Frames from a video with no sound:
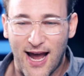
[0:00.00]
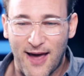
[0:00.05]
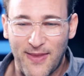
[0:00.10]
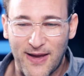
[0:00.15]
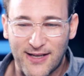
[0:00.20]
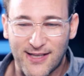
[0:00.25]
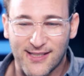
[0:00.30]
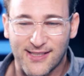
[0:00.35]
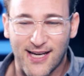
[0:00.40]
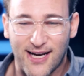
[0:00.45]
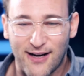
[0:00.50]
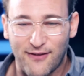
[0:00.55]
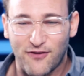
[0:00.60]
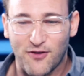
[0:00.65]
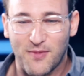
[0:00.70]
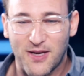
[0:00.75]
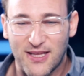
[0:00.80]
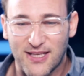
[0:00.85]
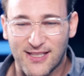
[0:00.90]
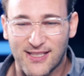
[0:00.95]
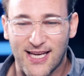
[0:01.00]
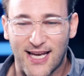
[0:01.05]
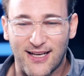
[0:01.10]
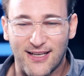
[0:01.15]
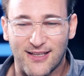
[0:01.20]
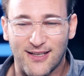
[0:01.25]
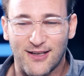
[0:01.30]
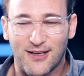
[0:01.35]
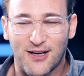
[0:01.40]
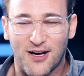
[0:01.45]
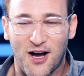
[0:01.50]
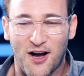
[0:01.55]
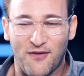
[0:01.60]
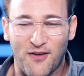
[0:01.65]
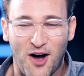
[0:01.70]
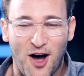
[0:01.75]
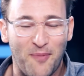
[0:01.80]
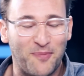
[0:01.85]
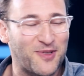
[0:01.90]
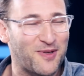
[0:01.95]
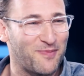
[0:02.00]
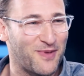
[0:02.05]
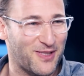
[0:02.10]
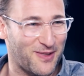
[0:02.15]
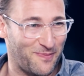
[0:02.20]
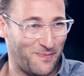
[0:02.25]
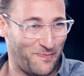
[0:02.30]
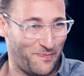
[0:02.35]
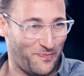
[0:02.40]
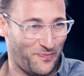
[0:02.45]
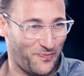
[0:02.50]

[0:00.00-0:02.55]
and they designed for me the scent of optimism.